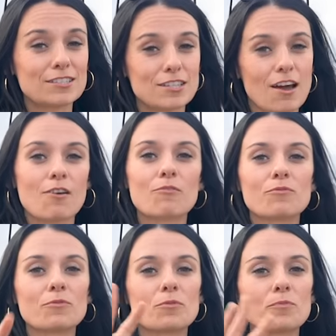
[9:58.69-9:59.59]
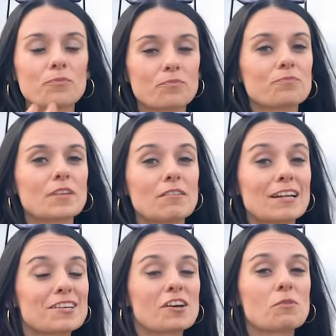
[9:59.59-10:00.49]
So if
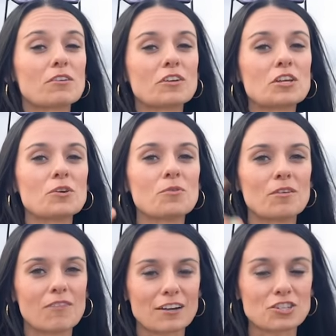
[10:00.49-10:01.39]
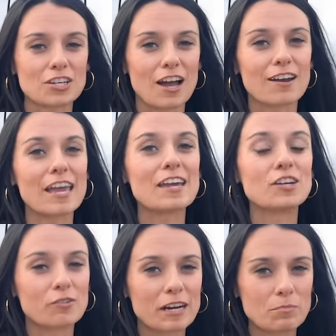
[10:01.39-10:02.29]
that's not gonna work for you, we've actually got a
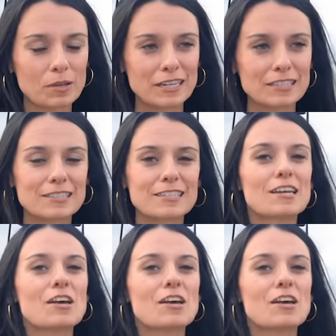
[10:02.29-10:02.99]
great place.